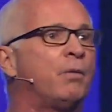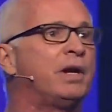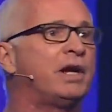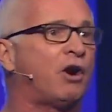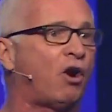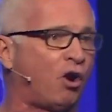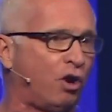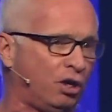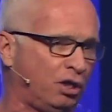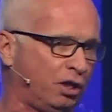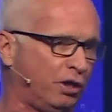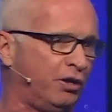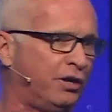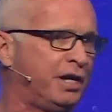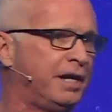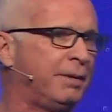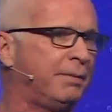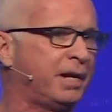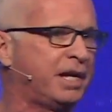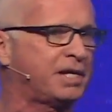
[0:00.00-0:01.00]
we are
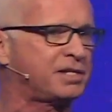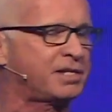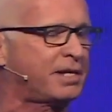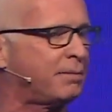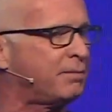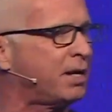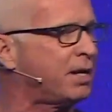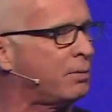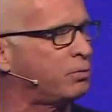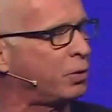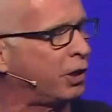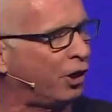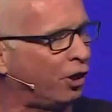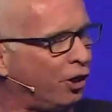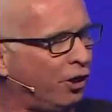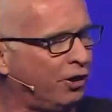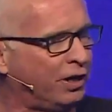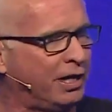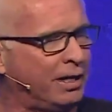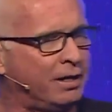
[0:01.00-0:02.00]
learning, because sometimes we
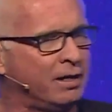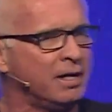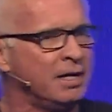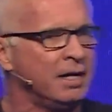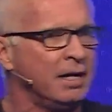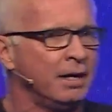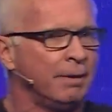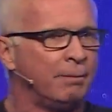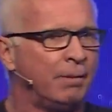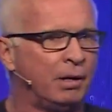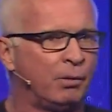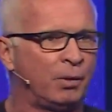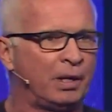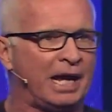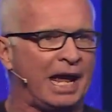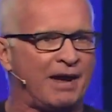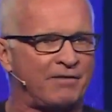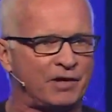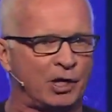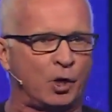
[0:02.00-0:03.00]
heard it, but we
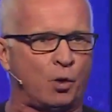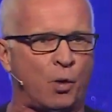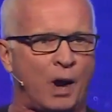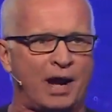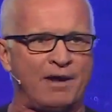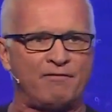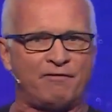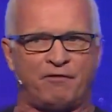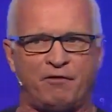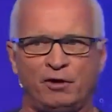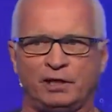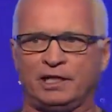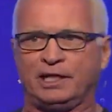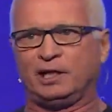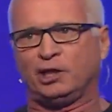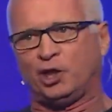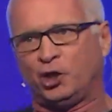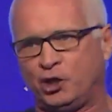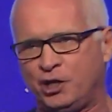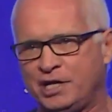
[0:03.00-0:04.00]
haven't quite fully
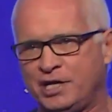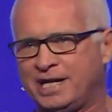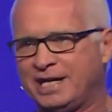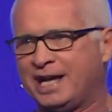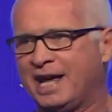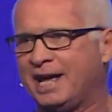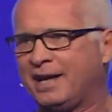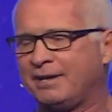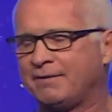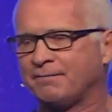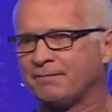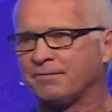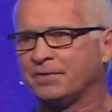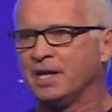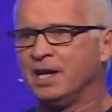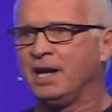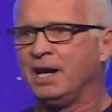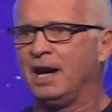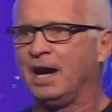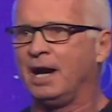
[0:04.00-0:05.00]
learned it yet.
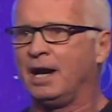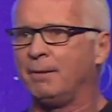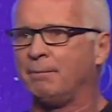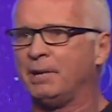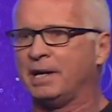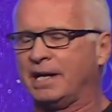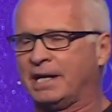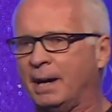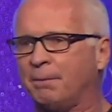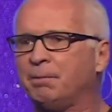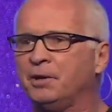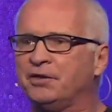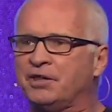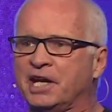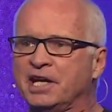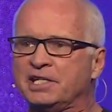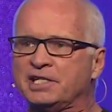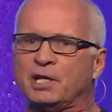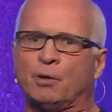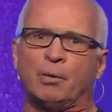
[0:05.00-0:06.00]
But a couple of
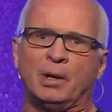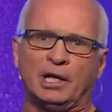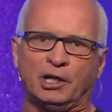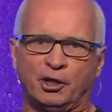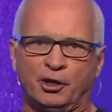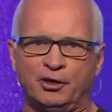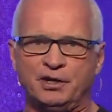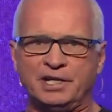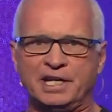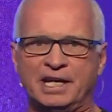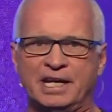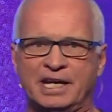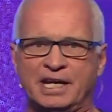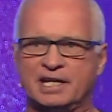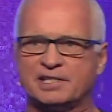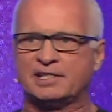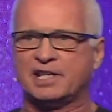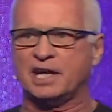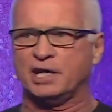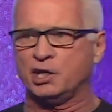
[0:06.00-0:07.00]
things that we learned in it
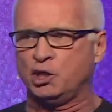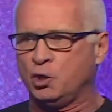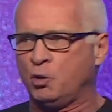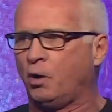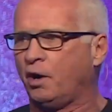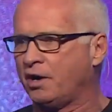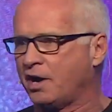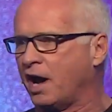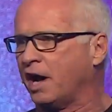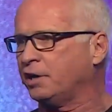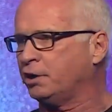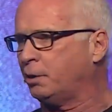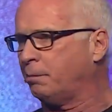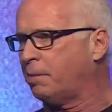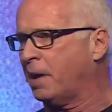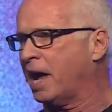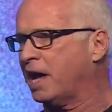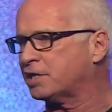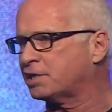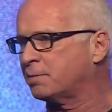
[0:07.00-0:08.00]
is that you are not your
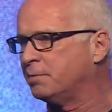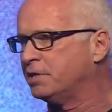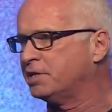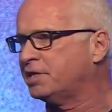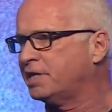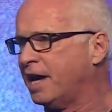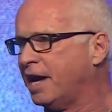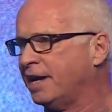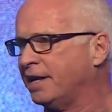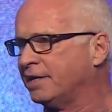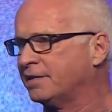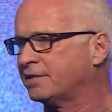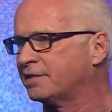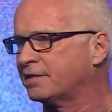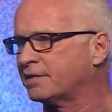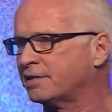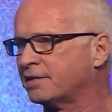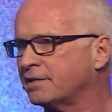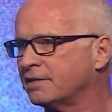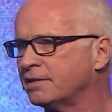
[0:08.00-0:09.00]
past
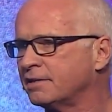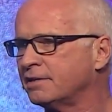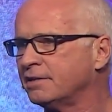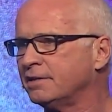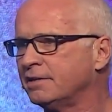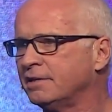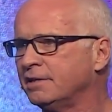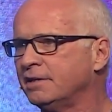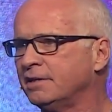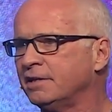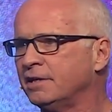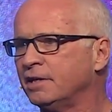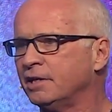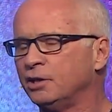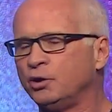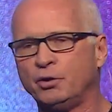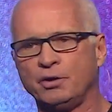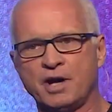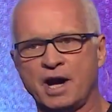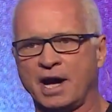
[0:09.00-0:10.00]
mistakes.
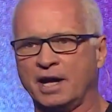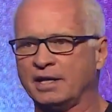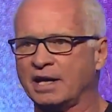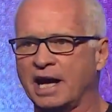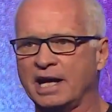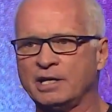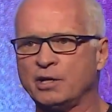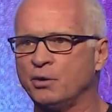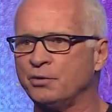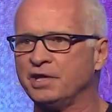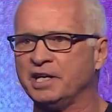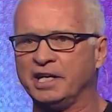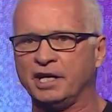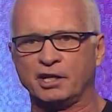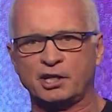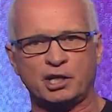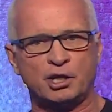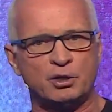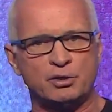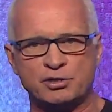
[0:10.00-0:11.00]
You're not. I know the
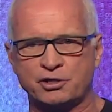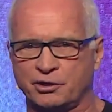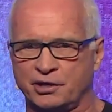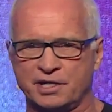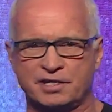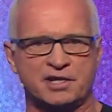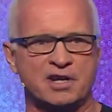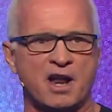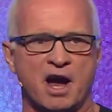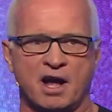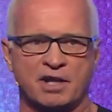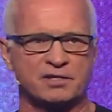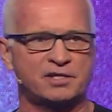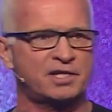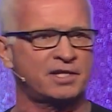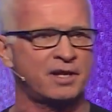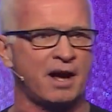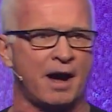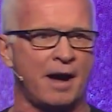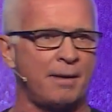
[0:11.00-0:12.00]
accuser is
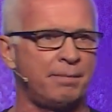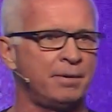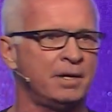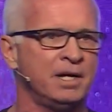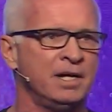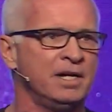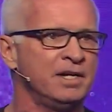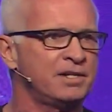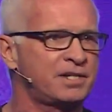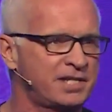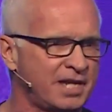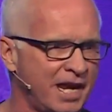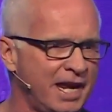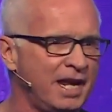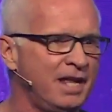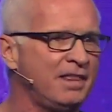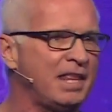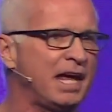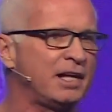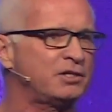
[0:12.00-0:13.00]
nonstop
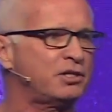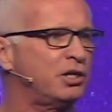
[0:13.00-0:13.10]
saying that